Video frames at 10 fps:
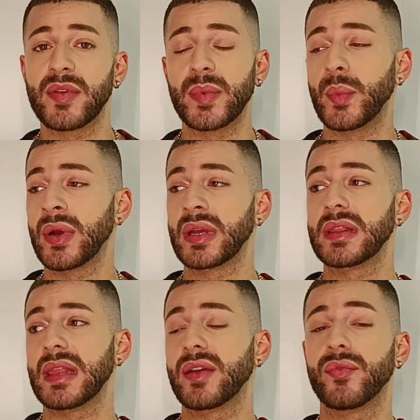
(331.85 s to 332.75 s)
I've been wearing
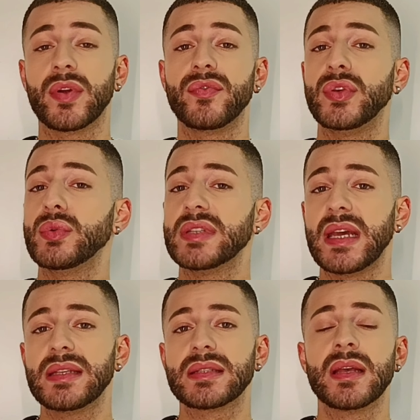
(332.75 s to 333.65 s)
it like for a few
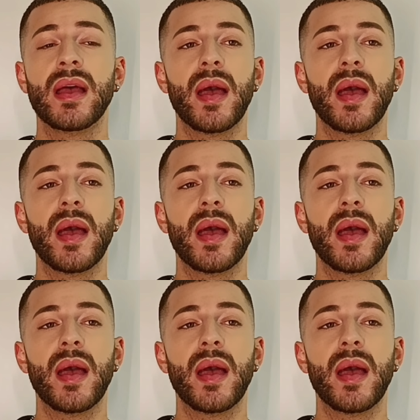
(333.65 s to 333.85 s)
days,